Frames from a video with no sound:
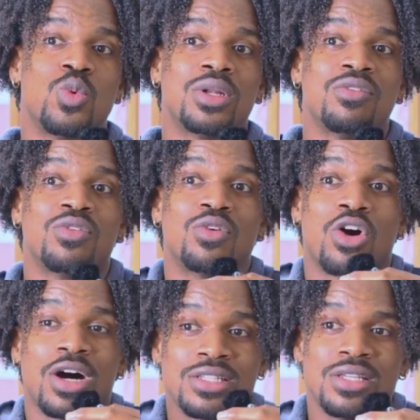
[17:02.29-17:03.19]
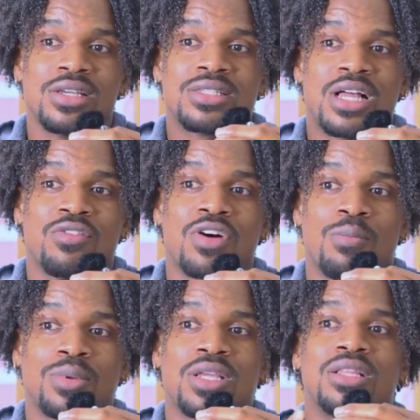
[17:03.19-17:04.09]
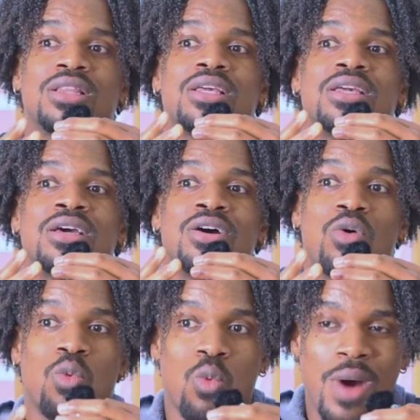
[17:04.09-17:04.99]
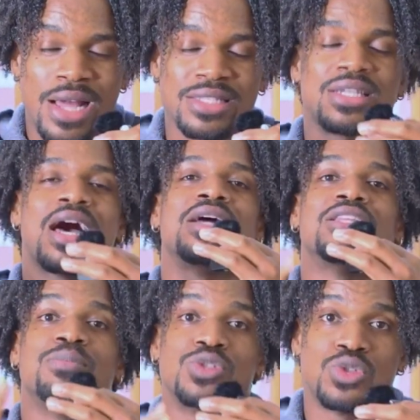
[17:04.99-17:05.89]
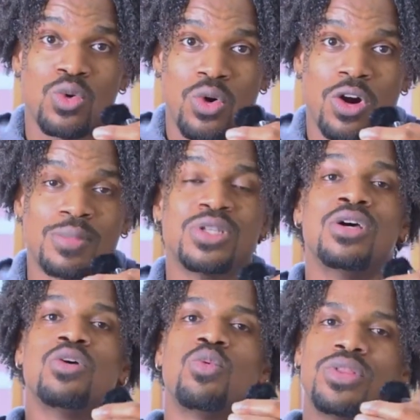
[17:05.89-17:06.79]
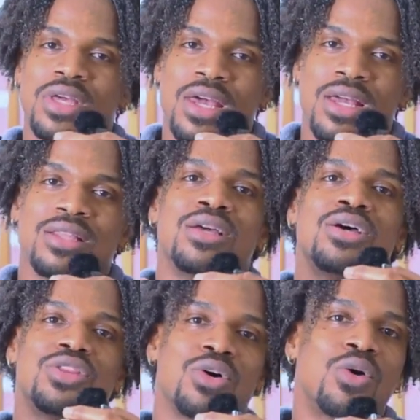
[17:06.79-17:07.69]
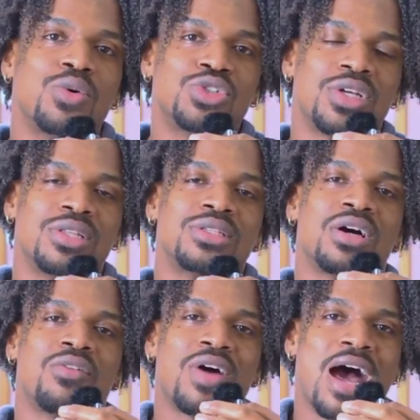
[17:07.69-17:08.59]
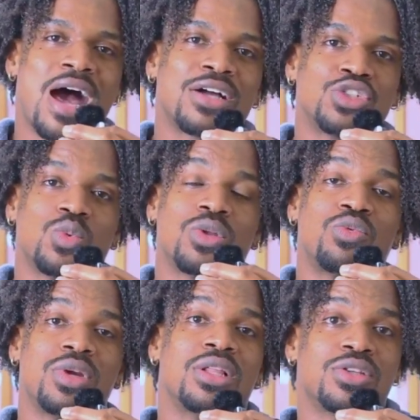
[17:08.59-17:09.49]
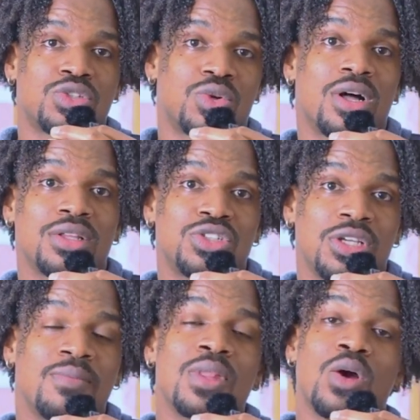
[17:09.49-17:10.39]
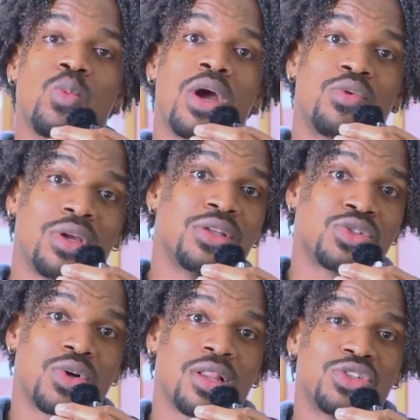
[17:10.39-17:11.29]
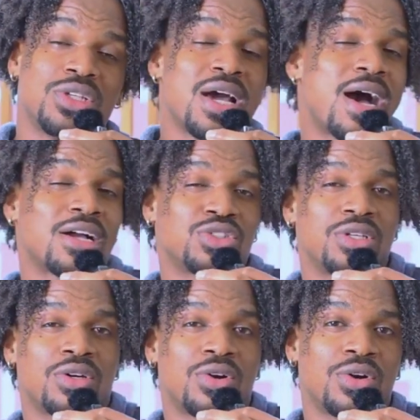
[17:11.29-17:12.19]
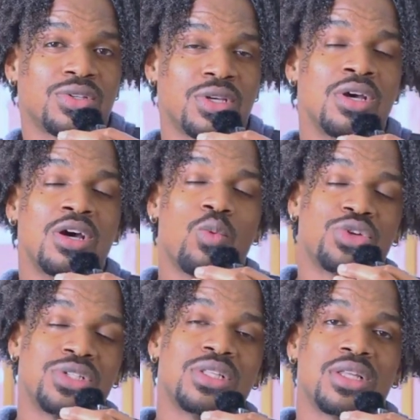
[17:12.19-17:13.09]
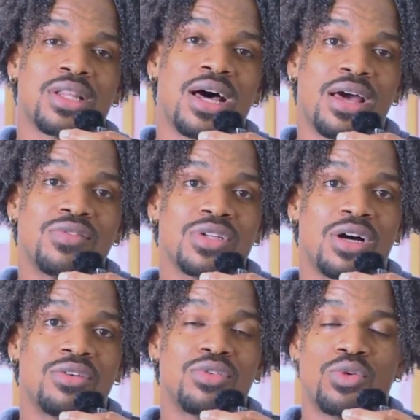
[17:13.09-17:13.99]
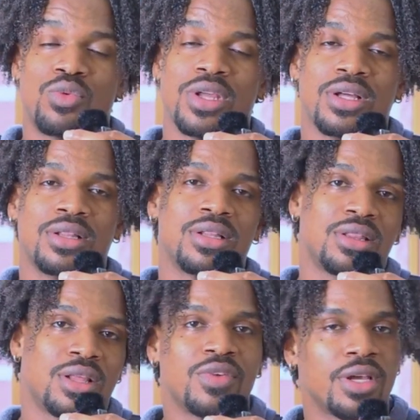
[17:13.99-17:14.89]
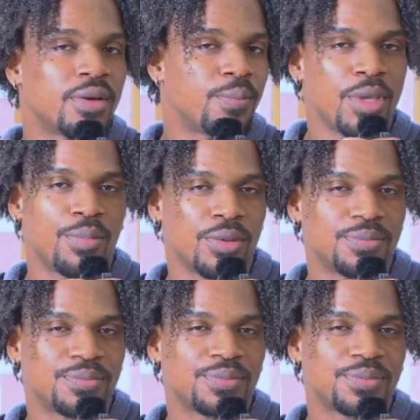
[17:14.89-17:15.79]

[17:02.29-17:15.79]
would have gotten yourself completely wet and absorbed within the oceans of actual real astrology, where real astrology actually occurs, which is in the lives of real living people.